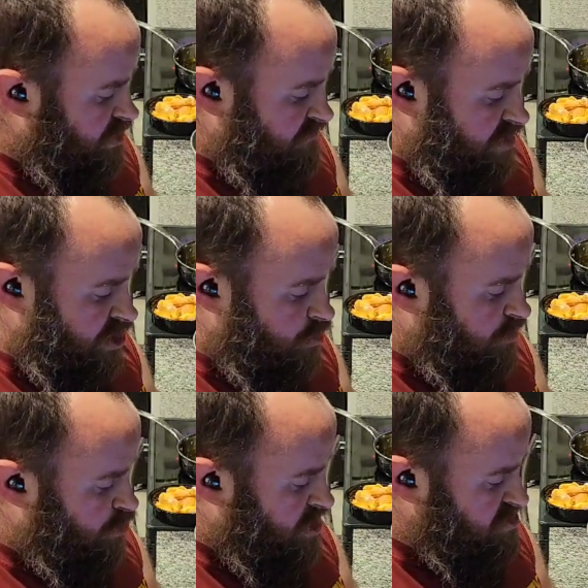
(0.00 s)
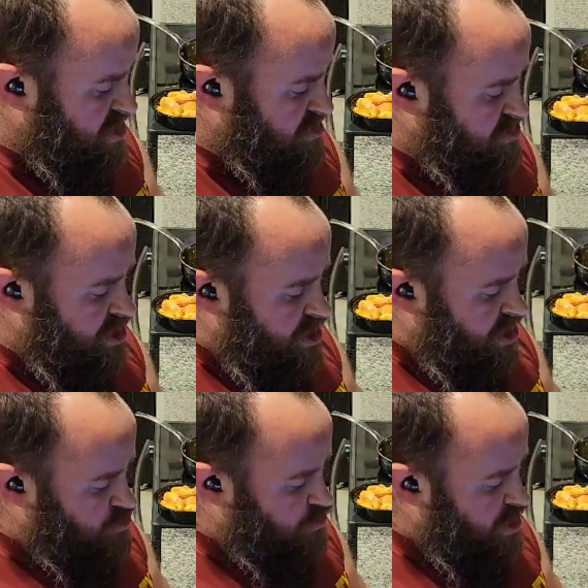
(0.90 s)
Very quick process.
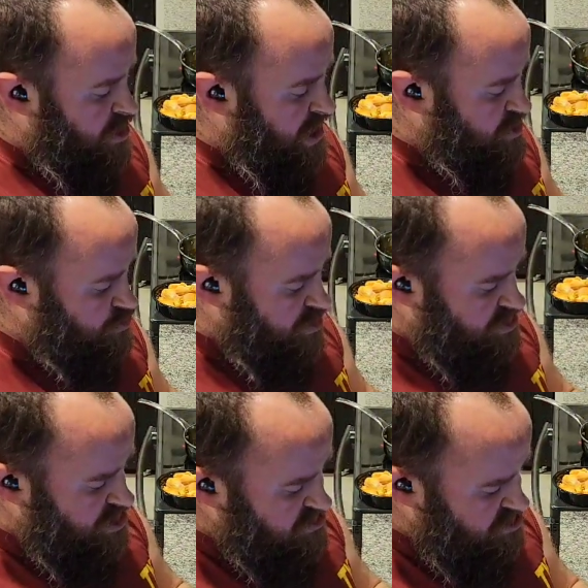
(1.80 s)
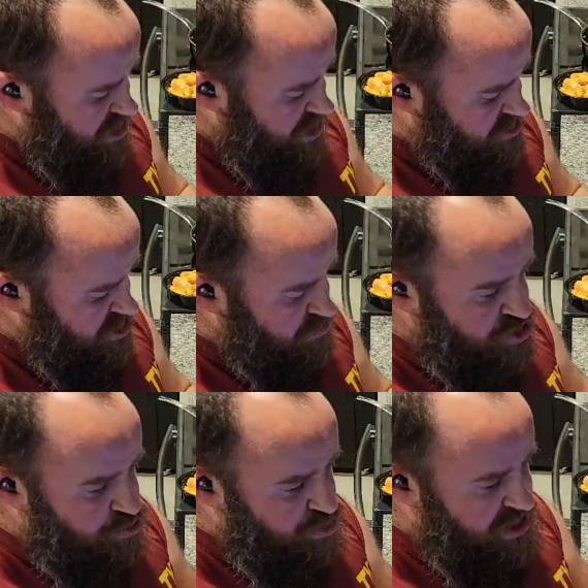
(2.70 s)
As well as what it does is it ends up
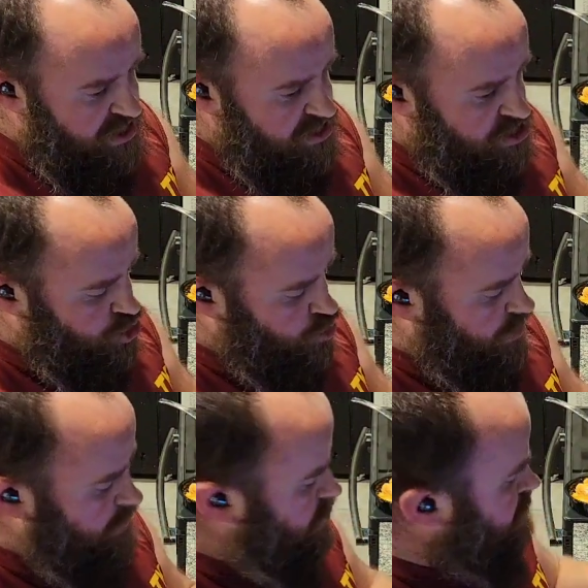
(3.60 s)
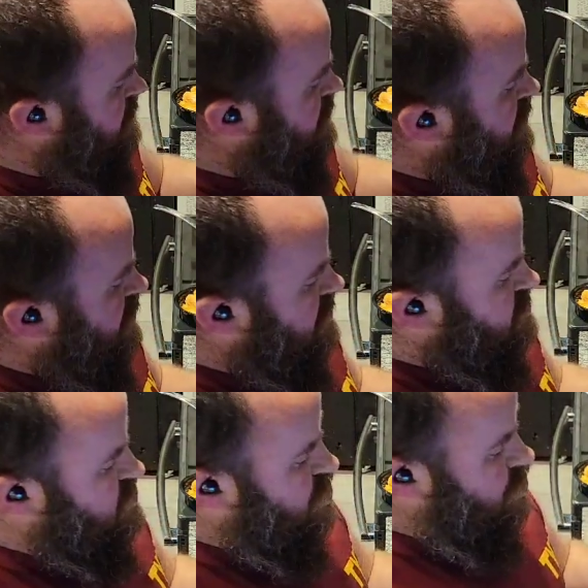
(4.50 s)
splitting the shrimp.
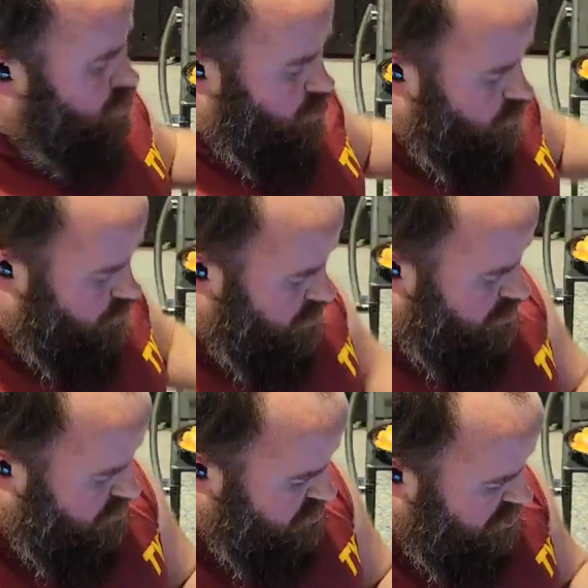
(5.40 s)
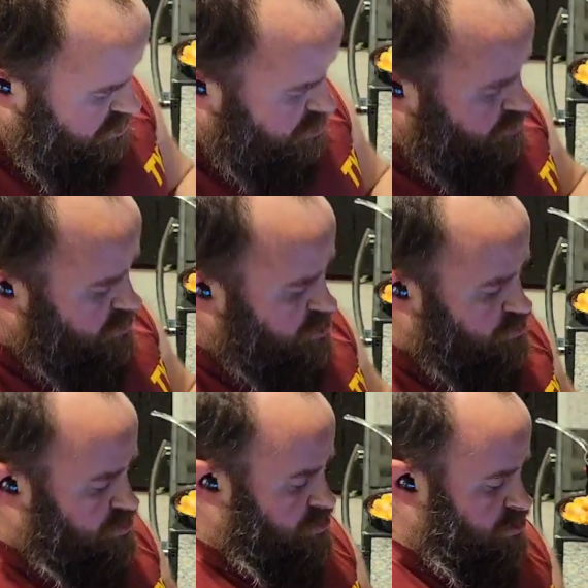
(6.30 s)
And so, let's get a good one.
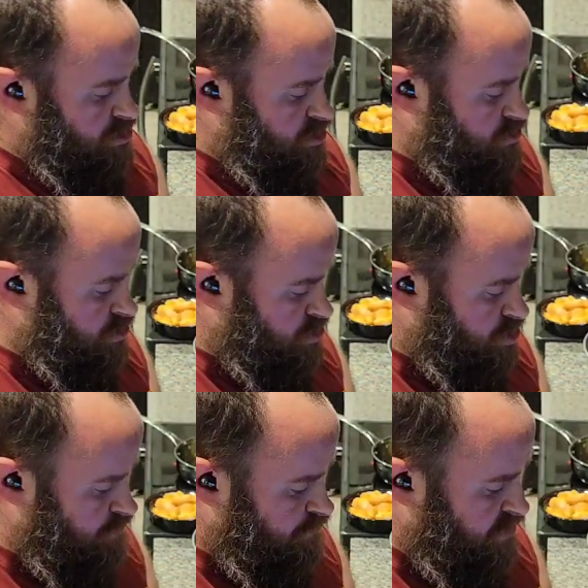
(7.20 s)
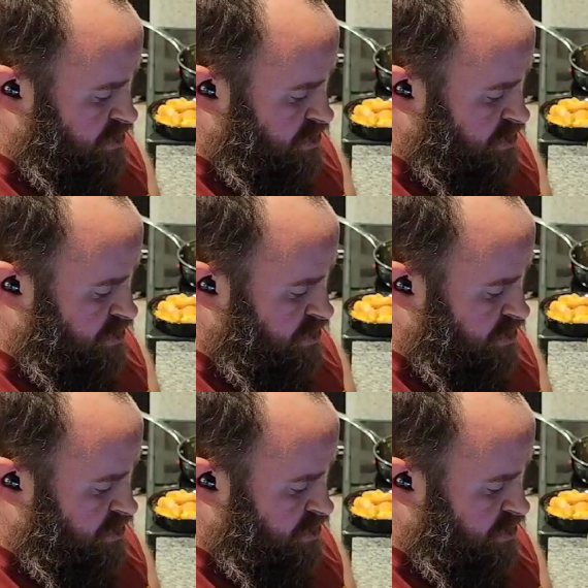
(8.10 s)
This one looks good.